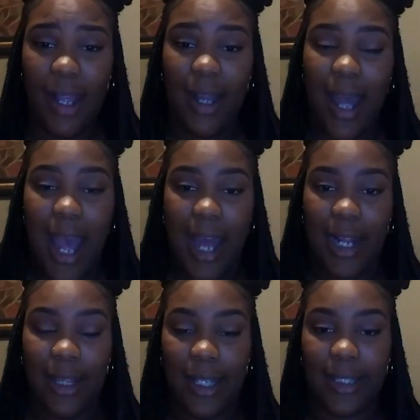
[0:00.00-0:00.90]
and
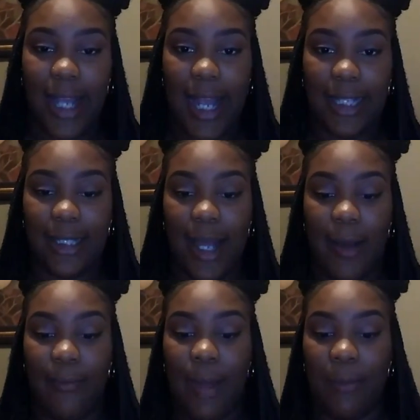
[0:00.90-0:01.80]
in this case the
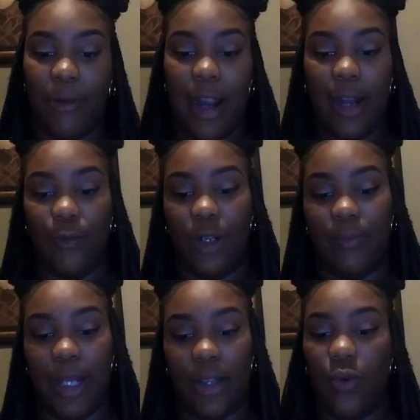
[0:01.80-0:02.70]
membrane would
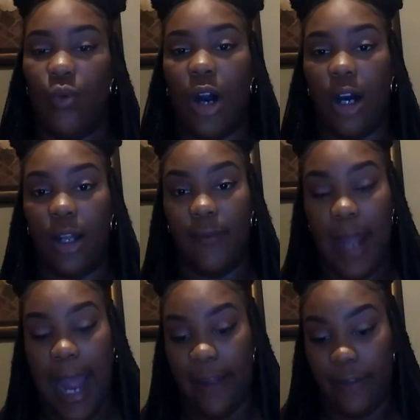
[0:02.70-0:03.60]
be the wall of the
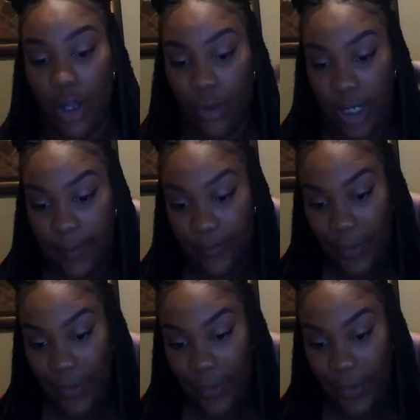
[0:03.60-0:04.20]
alveoli.